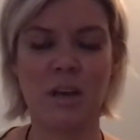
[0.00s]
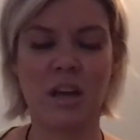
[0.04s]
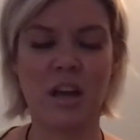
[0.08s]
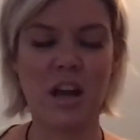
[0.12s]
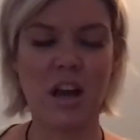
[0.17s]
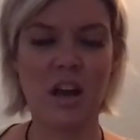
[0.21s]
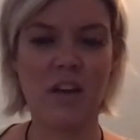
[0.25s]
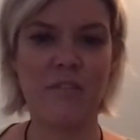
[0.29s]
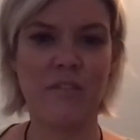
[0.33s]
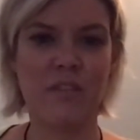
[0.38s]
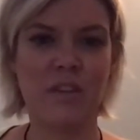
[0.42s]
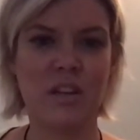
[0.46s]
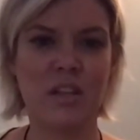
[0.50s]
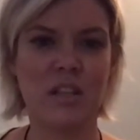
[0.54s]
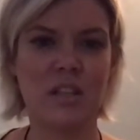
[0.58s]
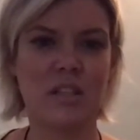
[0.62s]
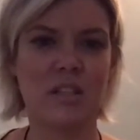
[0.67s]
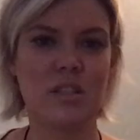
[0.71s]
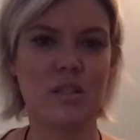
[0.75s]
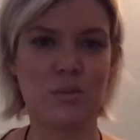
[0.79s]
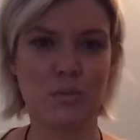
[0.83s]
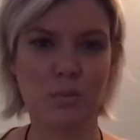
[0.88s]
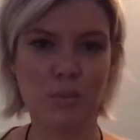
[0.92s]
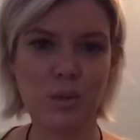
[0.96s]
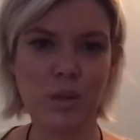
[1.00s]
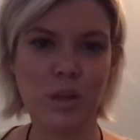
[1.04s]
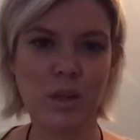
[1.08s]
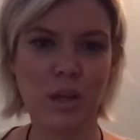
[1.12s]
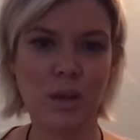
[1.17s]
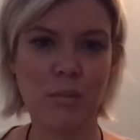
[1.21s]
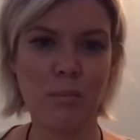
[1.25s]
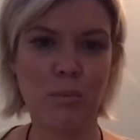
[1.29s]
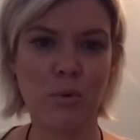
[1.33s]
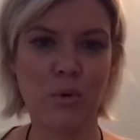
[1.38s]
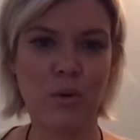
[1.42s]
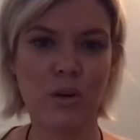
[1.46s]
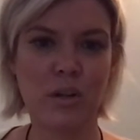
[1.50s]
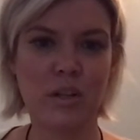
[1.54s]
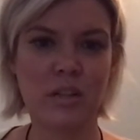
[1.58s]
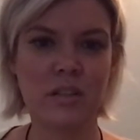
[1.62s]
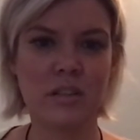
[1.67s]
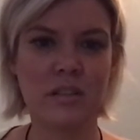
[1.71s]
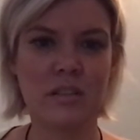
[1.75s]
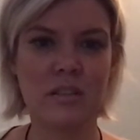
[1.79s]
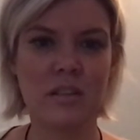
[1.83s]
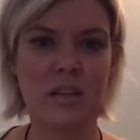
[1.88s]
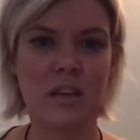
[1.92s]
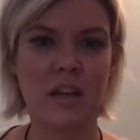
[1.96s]
confidence is really
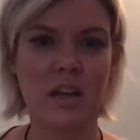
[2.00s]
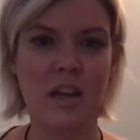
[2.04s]
important.